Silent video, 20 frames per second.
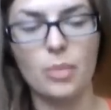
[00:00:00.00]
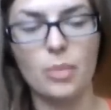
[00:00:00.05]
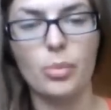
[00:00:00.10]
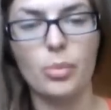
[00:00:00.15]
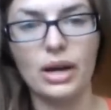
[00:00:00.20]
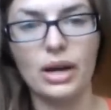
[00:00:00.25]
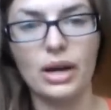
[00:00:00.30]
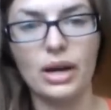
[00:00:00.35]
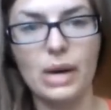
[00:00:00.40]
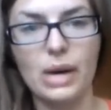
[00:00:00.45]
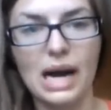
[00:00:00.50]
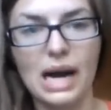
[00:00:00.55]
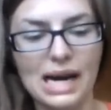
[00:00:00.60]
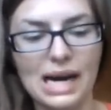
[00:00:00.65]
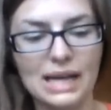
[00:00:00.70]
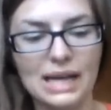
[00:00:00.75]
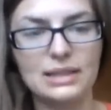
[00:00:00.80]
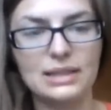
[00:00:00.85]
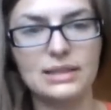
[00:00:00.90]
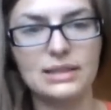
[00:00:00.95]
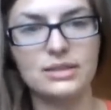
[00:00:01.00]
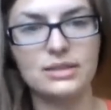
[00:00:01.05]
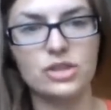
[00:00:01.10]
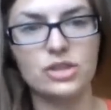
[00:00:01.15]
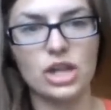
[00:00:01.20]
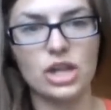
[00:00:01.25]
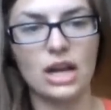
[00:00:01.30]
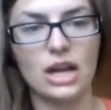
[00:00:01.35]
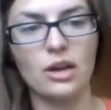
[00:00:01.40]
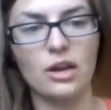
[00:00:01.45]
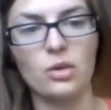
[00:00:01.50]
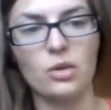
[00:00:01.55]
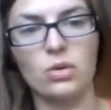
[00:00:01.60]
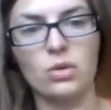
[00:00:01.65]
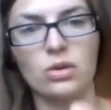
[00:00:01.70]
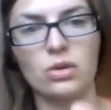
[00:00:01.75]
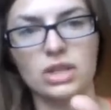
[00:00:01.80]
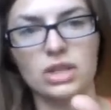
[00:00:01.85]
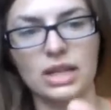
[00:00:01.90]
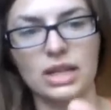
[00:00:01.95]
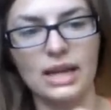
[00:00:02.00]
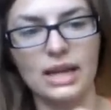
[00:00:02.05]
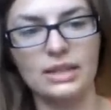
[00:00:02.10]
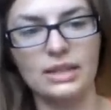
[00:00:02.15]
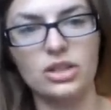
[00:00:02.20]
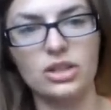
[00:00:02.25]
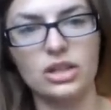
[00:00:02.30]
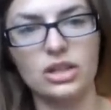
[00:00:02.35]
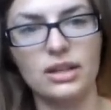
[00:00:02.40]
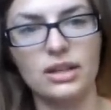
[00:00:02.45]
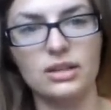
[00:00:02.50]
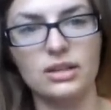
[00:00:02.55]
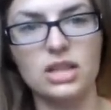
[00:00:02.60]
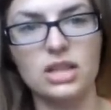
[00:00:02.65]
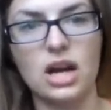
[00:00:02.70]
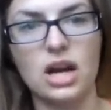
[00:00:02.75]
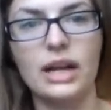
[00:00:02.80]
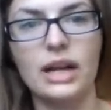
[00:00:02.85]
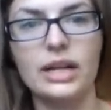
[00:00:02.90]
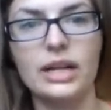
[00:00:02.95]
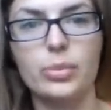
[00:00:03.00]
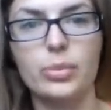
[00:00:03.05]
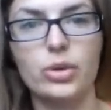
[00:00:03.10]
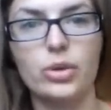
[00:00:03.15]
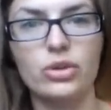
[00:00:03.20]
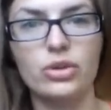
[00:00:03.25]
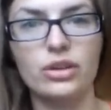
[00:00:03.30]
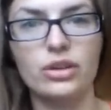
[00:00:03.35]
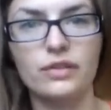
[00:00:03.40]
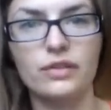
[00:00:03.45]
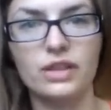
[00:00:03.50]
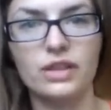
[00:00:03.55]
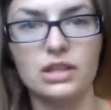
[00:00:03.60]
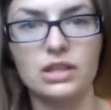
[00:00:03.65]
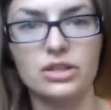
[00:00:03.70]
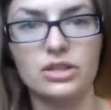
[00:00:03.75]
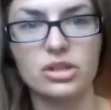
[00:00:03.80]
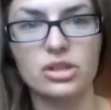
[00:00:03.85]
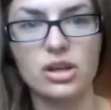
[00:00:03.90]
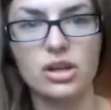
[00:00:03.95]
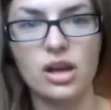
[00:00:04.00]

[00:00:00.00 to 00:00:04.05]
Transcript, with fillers: but paddling in shallow water, getting your little tiny puny fish.